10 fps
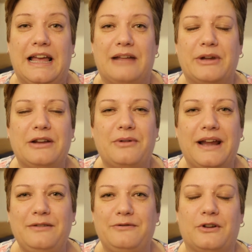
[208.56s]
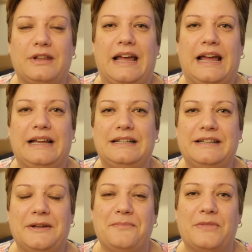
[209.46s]
And my grandfather
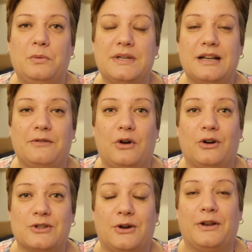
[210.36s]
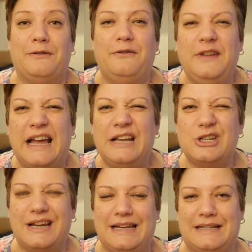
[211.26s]
had The Wizard of Oz on a
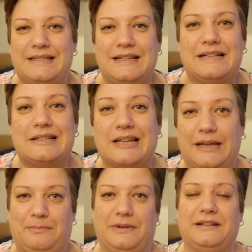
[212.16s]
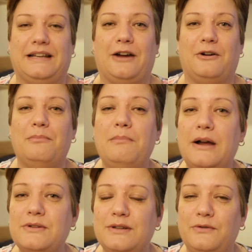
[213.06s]
VHS tape. Now,
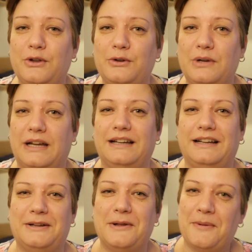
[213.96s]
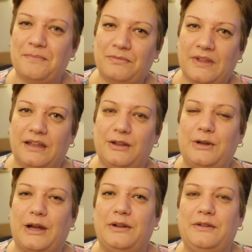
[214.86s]
most of you, you
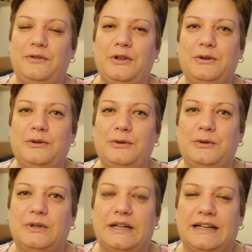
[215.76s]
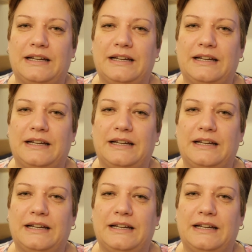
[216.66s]
know, if you